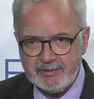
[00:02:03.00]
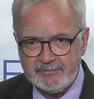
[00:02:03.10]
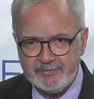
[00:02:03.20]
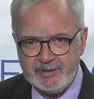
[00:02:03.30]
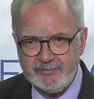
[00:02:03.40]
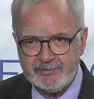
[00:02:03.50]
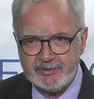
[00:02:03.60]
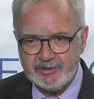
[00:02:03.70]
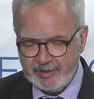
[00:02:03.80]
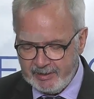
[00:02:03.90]
of
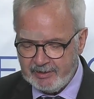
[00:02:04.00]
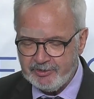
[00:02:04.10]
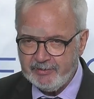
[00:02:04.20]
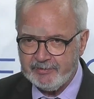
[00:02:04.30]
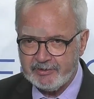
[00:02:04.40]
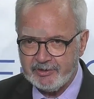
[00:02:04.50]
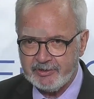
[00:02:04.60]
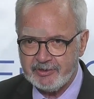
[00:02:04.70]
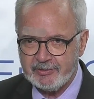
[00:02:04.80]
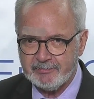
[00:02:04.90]
energy
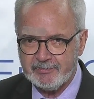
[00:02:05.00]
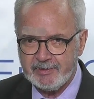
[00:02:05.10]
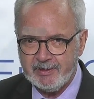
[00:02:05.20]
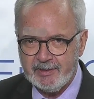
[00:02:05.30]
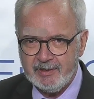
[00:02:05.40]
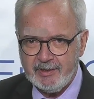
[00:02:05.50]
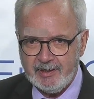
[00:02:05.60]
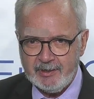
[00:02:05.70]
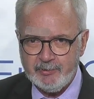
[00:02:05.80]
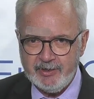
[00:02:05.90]
infrastructure.
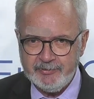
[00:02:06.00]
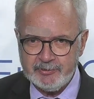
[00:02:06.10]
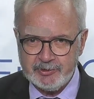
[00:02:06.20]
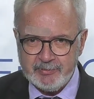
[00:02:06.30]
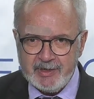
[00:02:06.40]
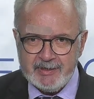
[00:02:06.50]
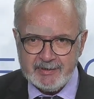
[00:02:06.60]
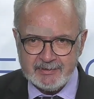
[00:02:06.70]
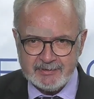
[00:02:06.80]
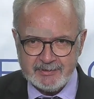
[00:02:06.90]
And we have to remind
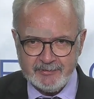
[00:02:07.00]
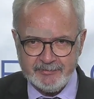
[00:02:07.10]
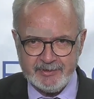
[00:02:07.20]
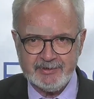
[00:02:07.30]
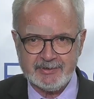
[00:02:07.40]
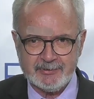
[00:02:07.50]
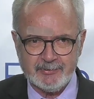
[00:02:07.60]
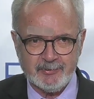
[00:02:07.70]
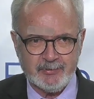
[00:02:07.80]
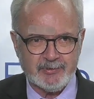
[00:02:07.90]
us of this
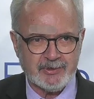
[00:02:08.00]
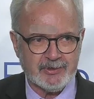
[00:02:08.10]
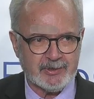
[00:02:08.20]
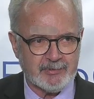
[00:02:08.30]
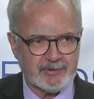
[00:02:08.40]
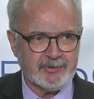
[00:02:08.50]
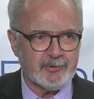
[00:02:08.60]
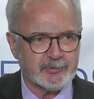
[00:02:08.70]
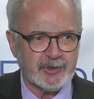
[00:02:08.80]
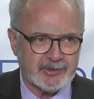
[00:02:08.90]
when we talk about
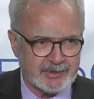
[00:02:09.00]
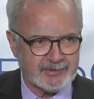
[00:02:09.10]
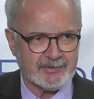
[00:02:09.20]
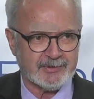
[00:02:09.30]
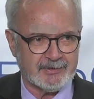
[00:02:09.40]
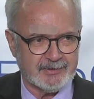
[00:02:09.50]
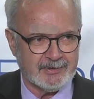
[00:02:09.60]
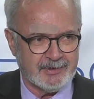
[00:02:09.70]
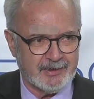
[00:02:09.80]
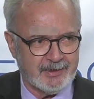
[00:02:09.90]
new projects.
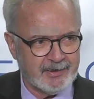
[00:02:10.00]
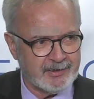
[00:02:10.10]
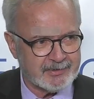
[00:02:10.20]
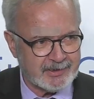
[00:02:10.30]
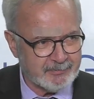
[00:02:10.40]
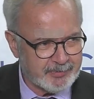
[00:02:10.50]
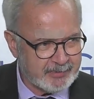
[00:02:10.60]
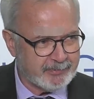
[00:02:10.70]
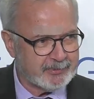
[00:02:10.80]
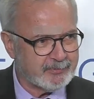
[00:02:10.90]
Some
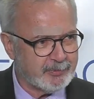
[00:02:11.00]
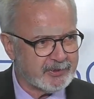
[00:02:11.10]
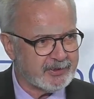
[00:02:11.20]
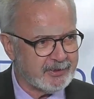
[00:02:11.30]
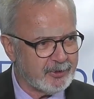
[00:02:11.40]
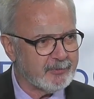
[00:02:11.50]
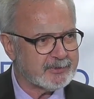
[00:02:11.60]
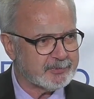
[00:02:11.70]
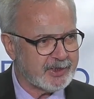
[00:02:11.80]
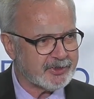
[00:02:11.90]
people who put an enormous
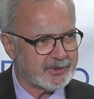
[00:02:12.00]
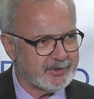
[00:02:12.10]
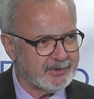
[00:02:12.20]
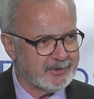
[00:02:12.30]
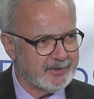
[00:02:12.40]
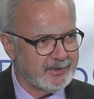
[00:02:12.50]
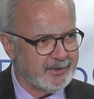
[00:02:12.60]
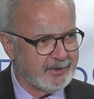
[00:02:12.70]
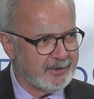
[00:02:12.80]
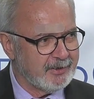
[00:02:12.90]
pressure
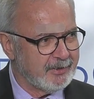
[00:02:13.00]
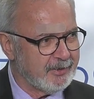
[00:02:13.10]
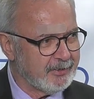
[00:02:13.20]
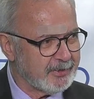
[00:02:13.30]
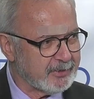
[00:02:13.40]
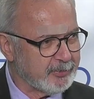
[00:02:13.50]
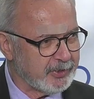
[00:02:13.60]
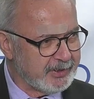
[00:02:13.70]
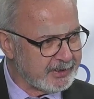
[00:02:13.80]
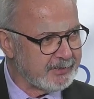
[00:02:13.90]
on our
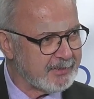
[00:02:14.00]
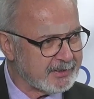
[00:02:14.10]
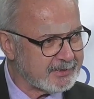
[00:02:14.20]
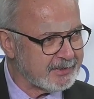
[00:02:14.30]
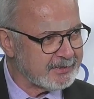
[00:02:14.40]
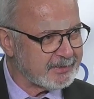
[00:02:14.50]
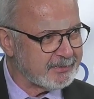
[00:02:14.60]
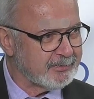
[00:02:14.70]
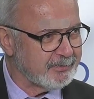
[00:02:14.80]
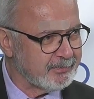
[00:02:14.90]
political
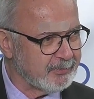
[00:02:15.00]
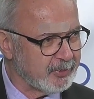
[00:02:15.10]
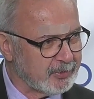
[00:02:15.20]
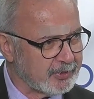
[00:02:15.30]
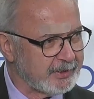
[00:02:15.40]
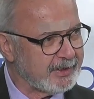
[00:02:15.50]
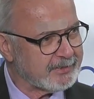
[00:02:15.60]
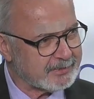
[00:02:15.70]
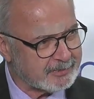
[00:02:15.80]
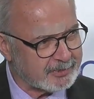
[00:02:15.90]
masters, or on
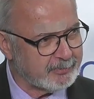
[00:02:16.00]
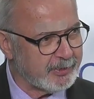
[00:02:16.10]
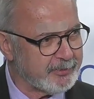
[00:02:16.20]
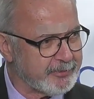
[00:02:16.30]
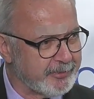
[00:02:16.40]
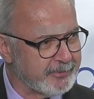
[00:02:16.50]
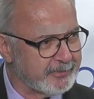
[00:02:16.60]
us, or both,